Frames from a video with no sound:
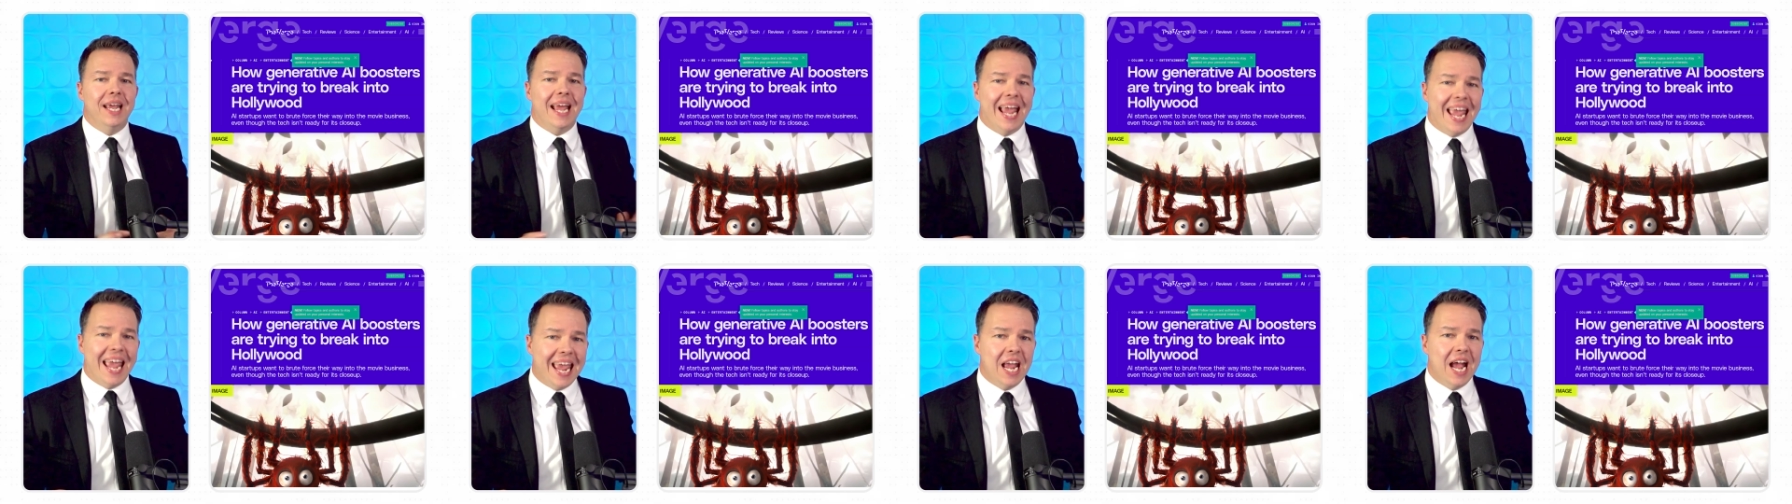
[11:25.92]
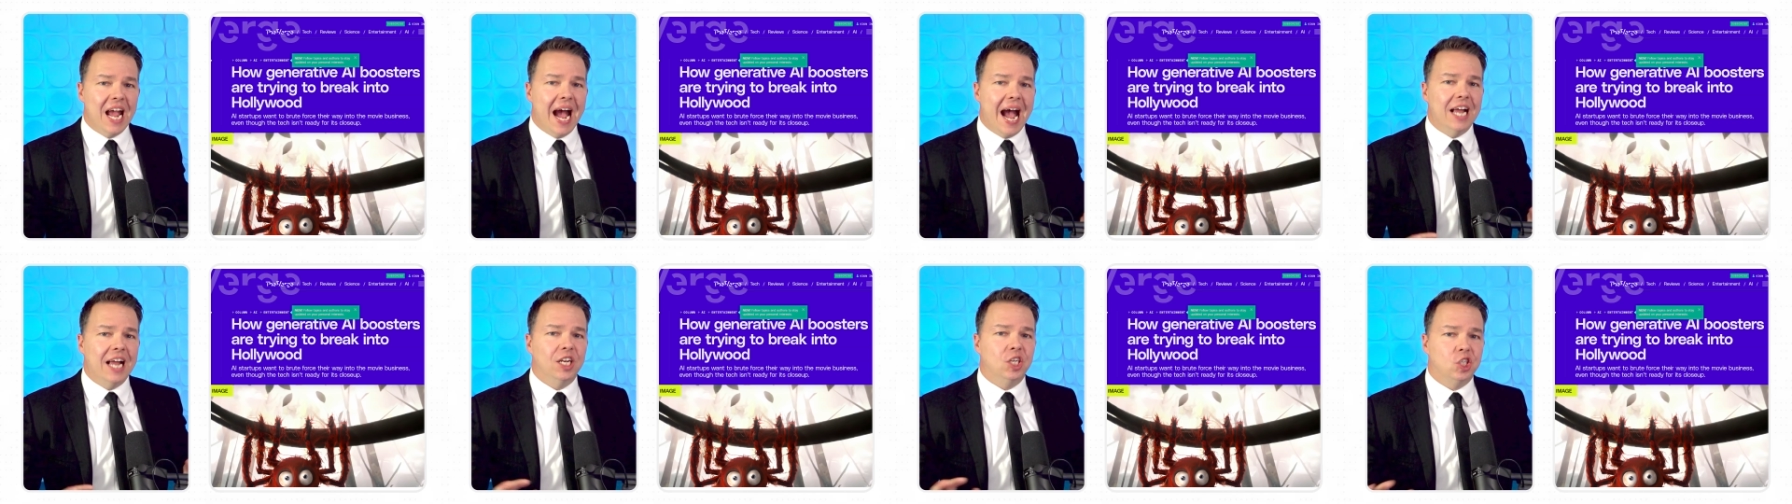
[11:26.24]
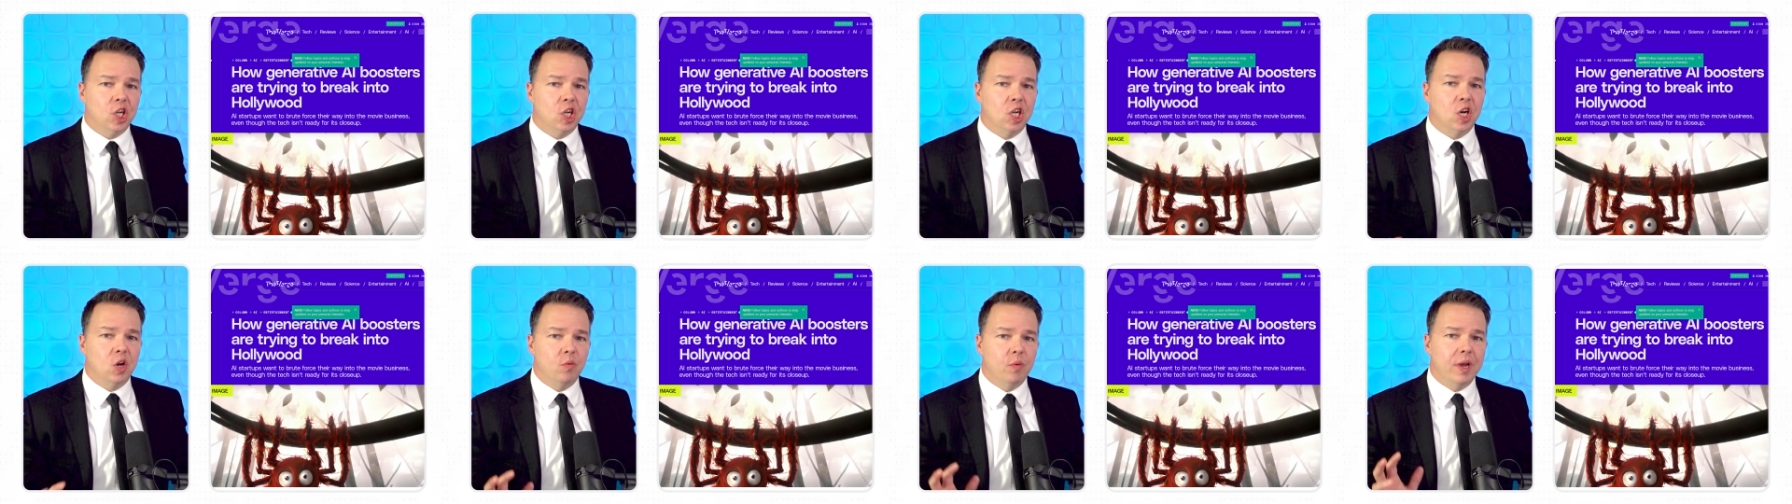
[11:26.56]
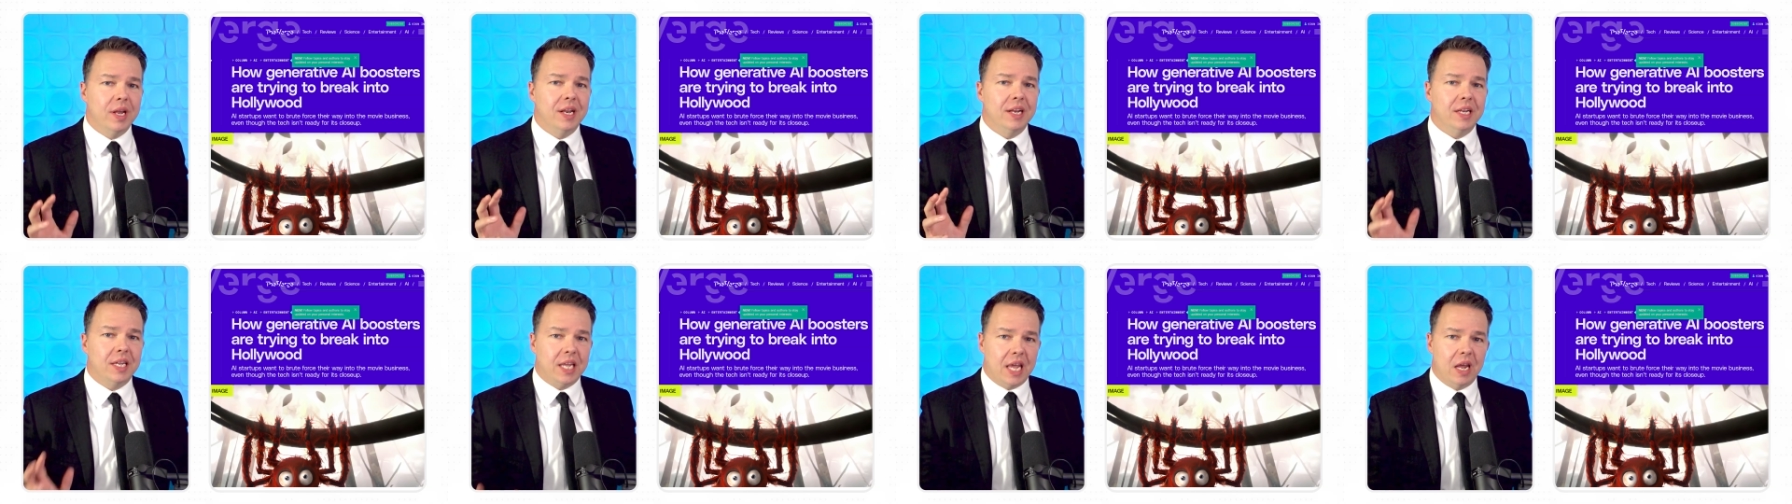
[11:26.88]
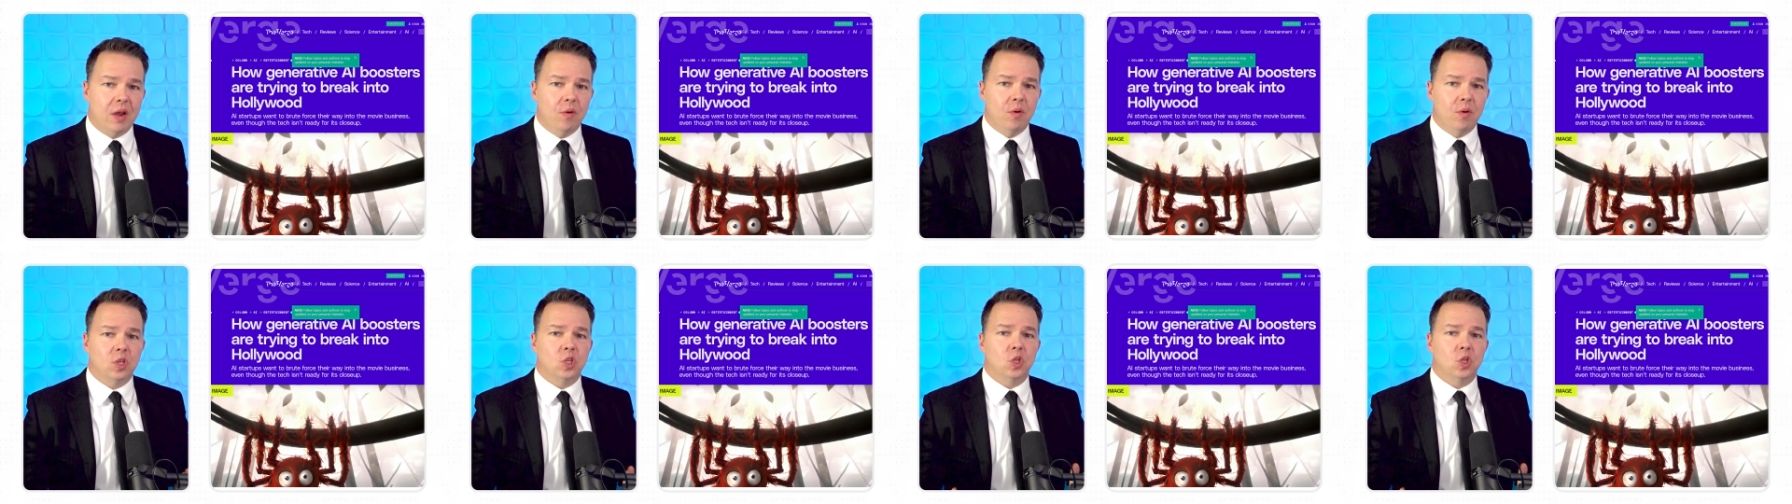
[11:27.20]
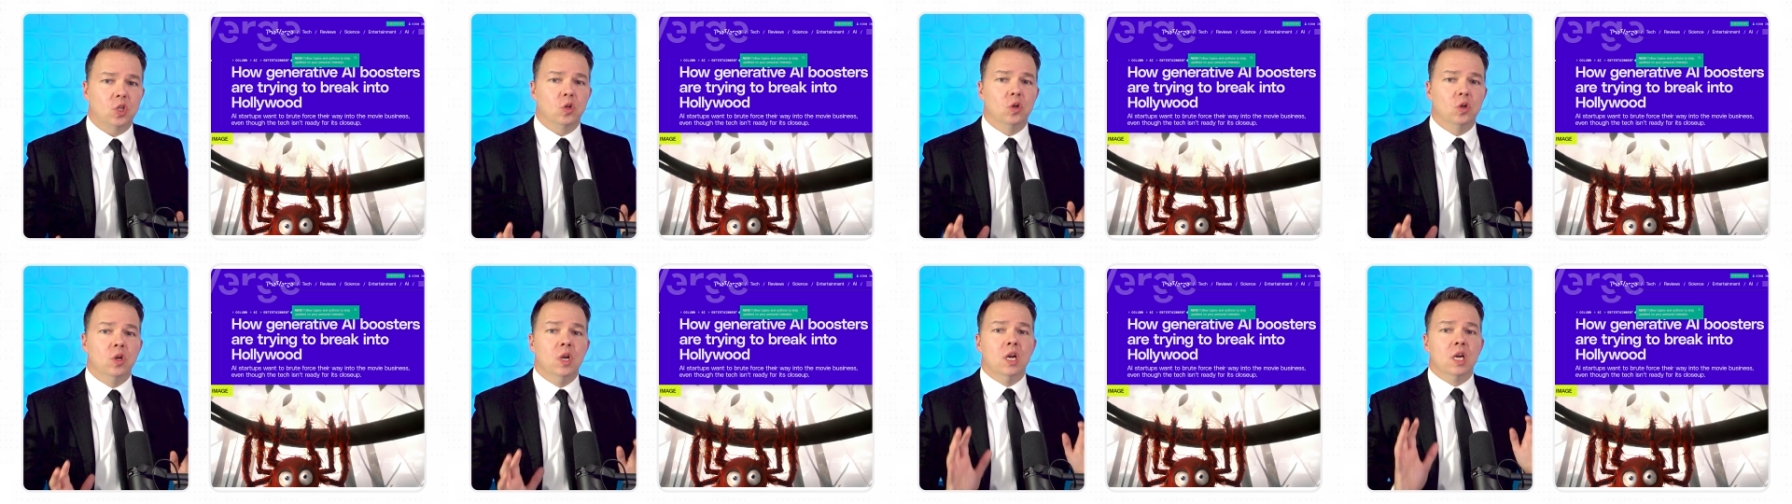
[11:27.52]
AI-generated
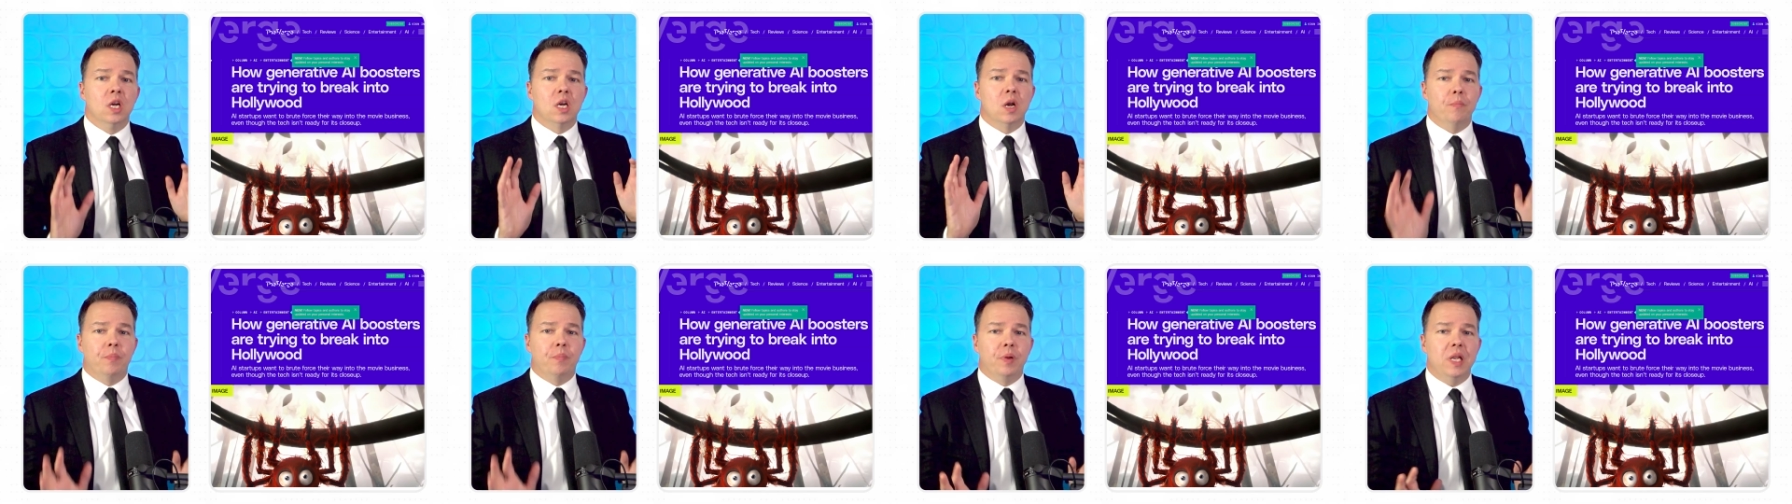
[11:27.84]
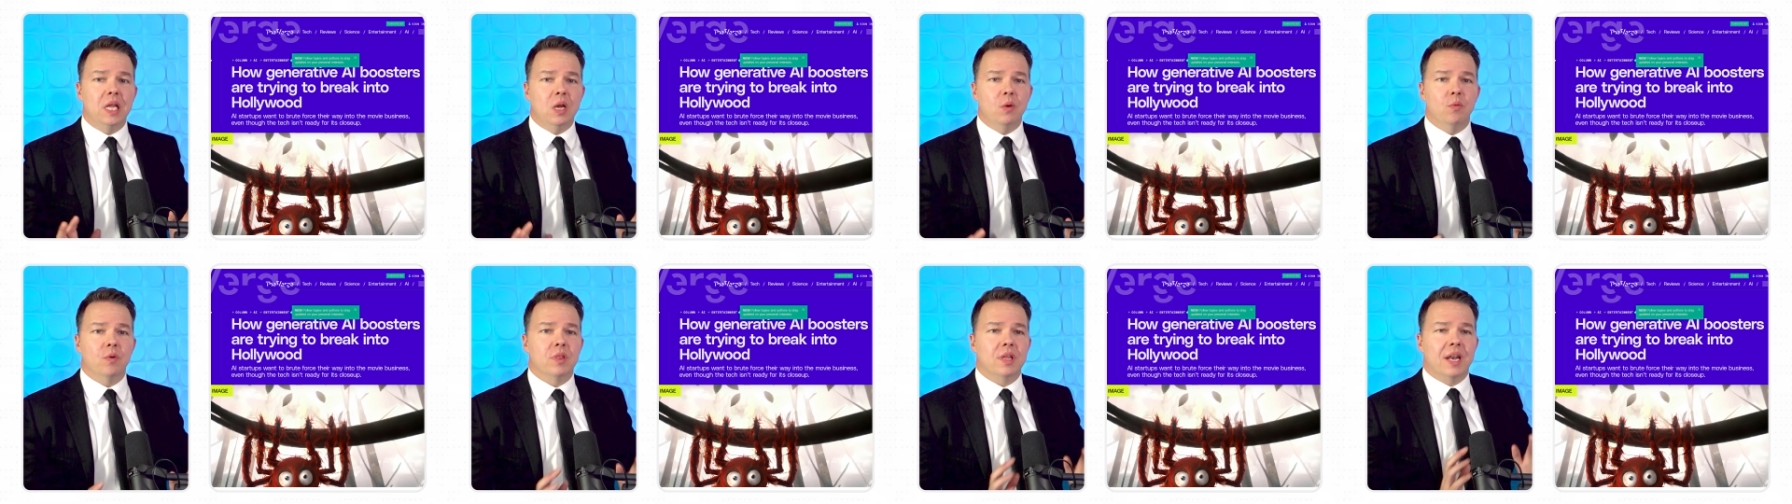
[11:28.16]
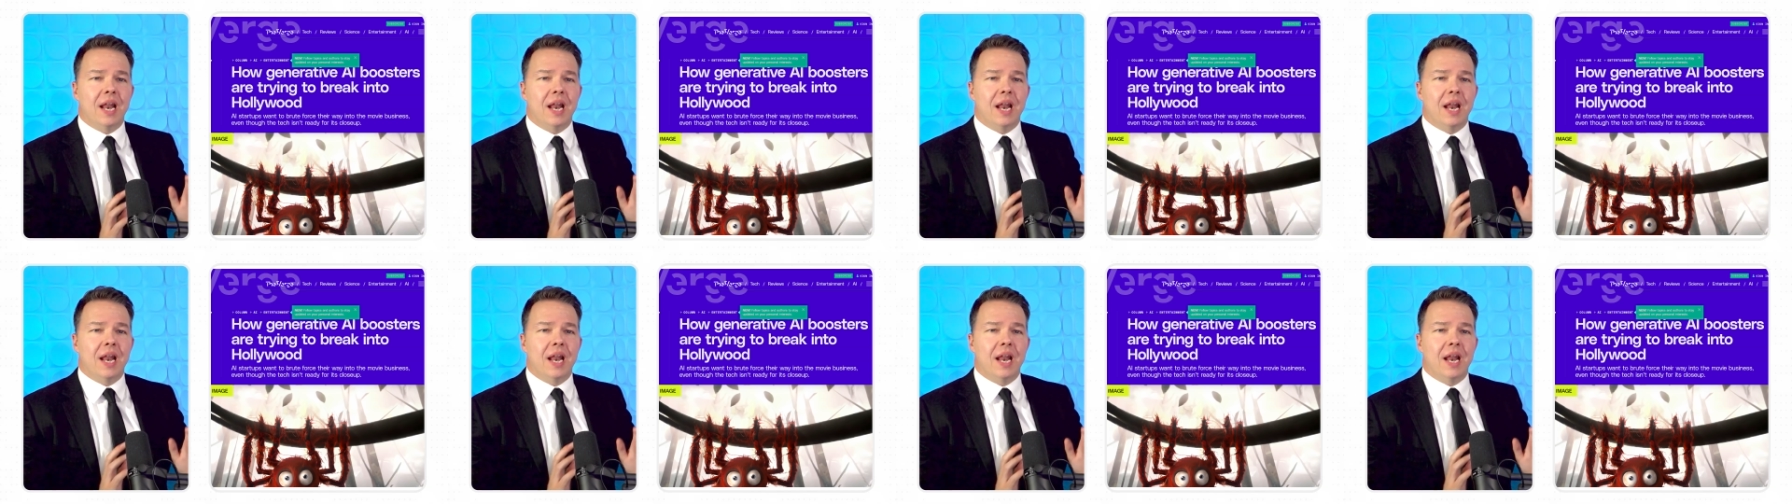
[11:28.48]
character complete with an